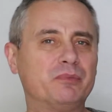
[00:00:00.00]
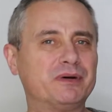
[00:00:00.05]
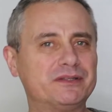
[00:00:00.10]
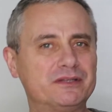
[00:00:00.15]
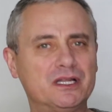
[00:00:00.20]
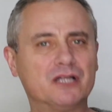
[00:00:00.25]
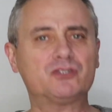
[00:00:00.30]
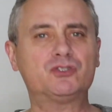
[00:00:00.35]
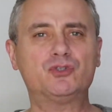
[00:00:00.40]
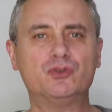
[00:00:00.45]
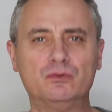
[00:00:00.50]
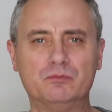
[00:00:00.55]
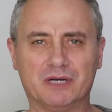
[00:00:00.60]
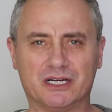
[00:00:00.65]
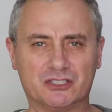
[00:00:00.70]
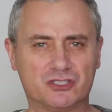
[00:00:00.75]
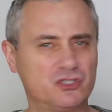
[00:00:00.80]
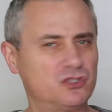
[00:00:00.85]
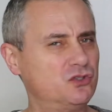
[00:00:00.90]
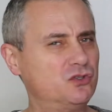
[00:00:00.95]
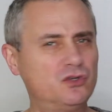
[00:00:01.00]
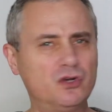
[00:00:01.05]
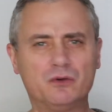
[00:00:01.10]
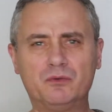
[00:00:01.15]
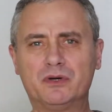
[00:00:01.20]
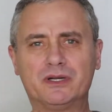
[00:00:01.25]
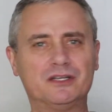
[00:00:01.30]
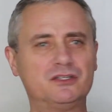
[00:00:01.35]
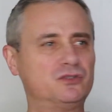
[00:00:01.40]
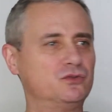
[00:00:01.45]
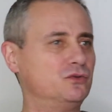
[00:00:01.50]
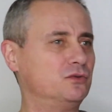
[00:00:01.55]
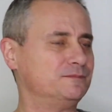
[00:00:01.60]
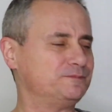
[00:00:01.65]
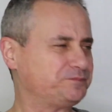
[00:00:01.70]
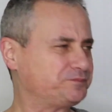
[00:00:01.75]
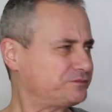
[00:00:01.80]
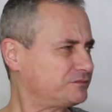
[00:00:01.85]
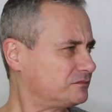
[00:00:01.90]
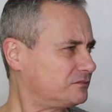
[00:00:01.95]
but not too much. You don't want to do
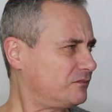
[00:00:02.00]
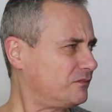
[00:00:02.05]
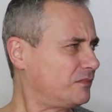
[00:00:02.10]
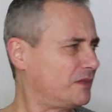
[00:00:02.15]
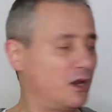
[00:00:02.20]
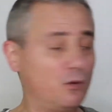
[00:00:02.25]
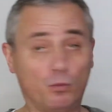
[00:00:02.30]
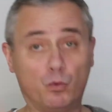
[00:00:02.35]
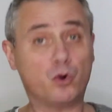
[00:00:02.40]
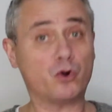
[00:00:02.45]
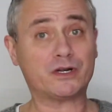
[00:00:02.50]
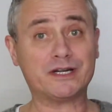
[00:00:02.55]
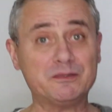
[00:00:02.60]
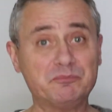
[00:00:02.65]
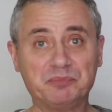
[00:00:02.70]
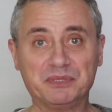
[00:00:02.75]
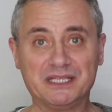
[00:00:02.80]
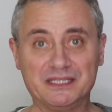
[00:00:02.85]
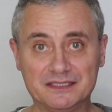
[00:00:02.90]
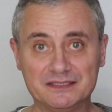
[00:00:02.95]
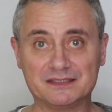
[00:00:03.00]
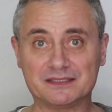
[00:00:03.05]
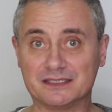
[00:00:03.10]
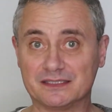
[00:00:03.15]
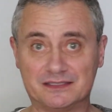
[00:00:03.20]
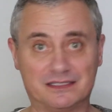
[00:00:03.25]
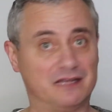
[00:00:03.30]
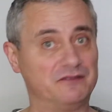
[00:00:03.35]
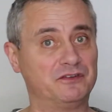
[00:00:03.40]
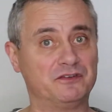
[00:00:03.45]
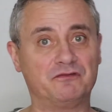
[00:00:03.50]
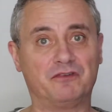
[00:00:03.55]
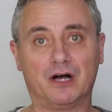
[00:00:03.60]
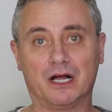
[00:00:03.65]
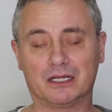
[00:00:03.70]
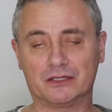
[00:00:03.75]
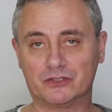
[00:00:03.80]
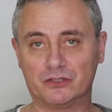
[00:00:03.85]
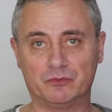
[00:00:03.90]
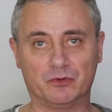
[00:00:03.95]
War and Peace
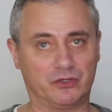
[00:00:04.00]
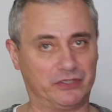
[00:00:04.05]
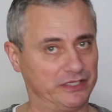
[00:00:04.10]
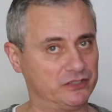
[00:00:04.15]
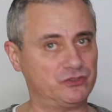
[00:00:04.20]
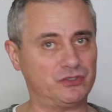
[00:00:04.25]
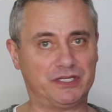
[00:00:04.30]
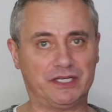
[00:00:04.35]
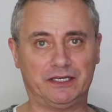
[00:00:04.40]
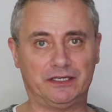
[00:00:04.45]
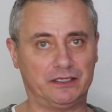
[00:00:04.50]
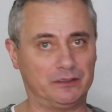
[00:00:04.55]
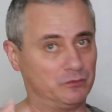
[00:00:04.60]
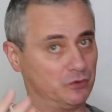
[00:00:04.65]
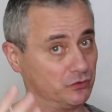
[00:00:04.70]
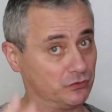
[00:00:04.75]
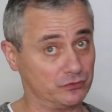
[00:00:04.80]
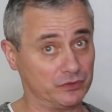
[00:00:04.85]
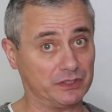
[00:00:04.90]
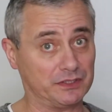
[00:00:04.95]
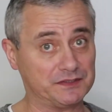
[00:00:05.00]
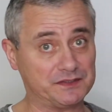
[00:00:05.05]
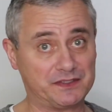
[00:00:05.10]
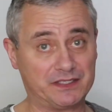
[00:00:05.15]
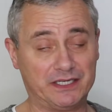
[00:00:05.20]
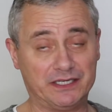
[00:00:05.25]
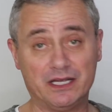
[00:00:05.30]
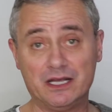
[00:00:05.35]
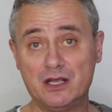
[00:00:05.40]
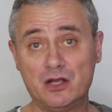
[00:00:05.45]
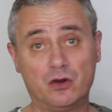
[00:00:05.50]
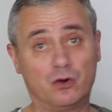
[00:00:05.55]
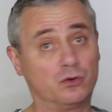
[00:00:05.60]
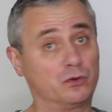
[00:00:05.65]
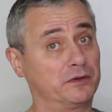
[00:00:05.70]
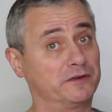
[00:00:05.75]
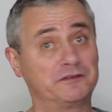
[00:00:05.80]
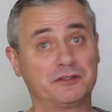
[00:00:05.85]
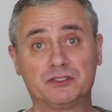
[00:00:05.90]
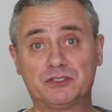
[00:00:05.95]
7-volume on educating them on real estate
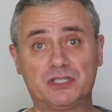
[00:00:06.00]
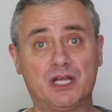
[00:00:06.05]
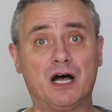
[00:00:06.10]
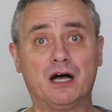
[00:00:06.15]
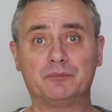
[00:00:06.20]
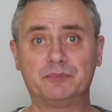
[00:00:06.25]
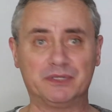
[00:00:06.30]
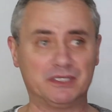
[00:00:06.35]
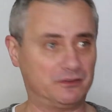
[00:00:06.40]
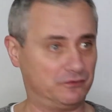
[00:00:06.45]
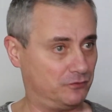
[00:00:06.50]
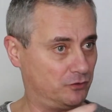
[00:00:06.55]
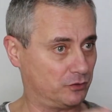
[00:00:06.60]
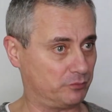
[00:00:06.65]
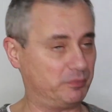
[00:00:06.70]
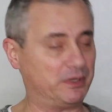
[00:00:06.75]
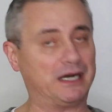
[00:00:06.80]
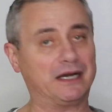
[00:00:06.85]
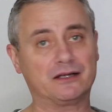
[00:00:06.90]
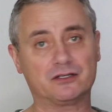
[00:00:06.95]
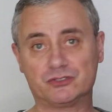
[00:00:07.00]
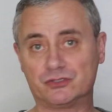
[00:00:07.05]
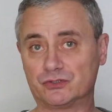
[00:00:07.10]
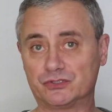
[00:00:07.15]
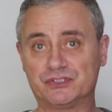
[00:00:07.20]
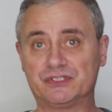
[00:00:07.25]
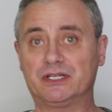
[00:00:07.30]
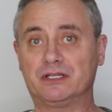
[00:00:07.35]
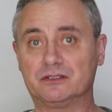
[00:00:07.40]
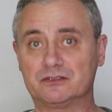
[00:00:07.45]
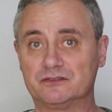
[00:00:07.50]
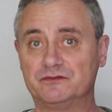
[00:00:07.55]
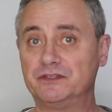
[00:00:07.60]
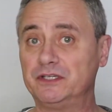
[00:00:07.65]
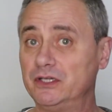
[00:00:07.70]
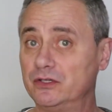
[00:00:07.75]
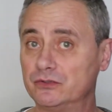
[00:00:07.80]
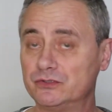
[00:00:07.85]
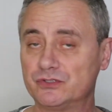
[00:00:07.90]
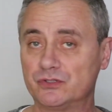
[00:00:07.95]
or whatever the topic for buyers or sellers
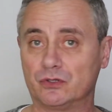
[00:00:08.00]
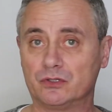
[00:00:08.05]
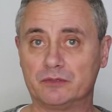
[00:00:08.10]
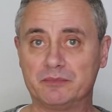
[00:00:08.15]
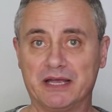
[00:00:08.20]
video is all